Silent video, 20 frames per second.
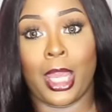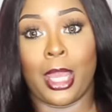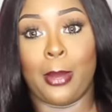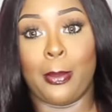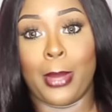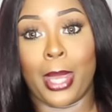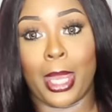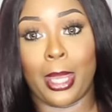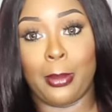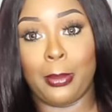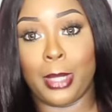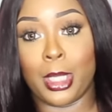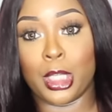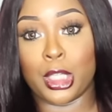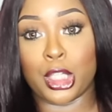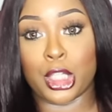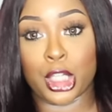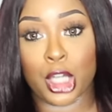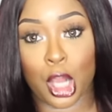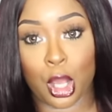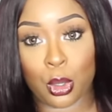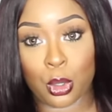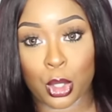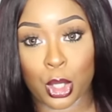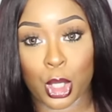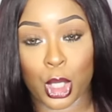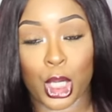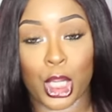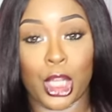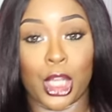and made me a
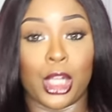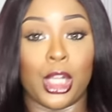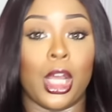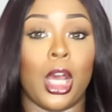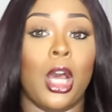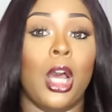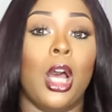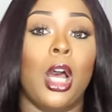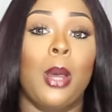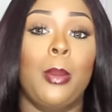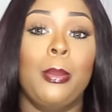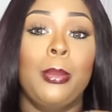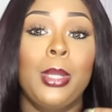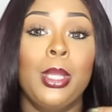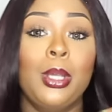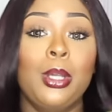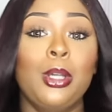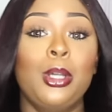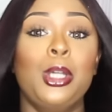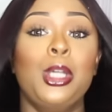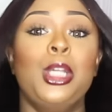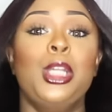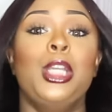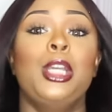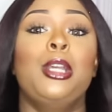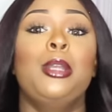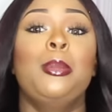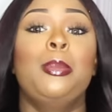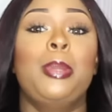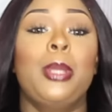choker. And a
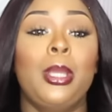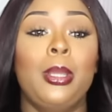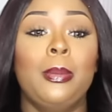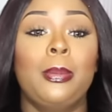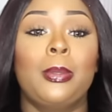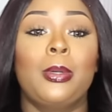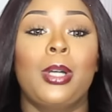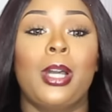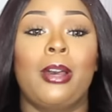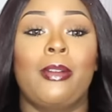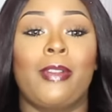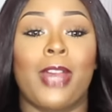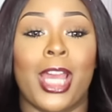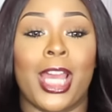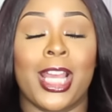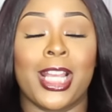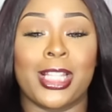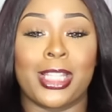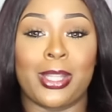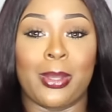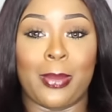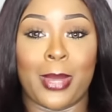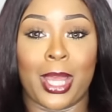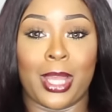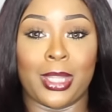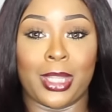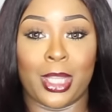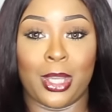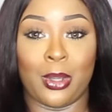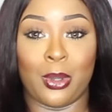million people have asked
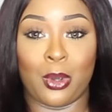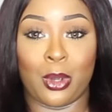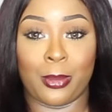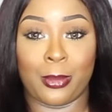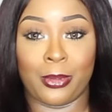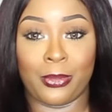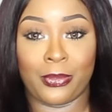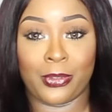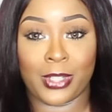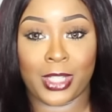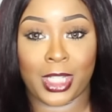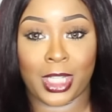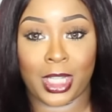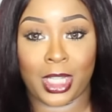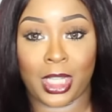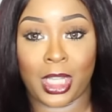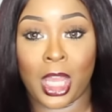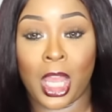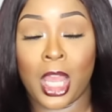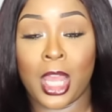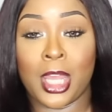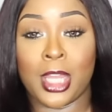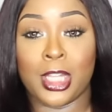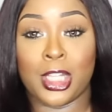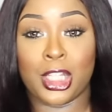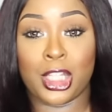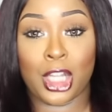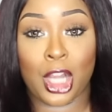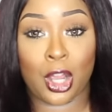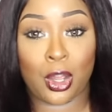about that Orme Fatigue
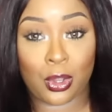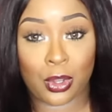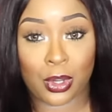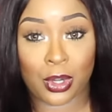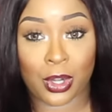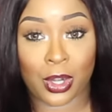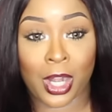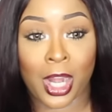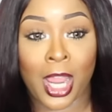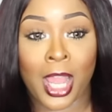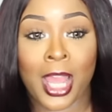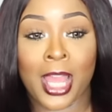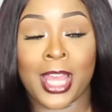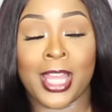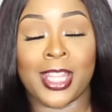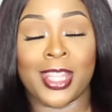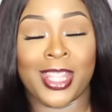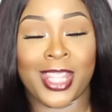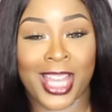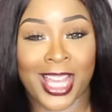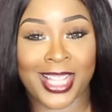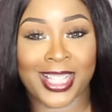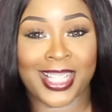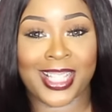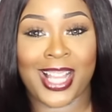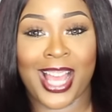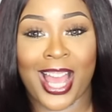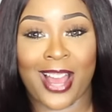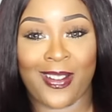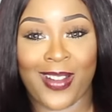choker.
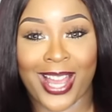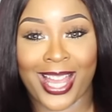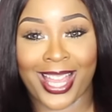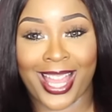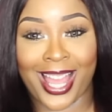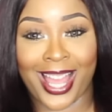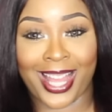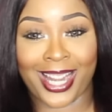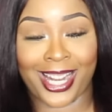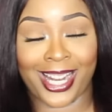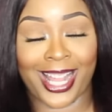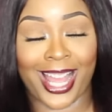That's how I got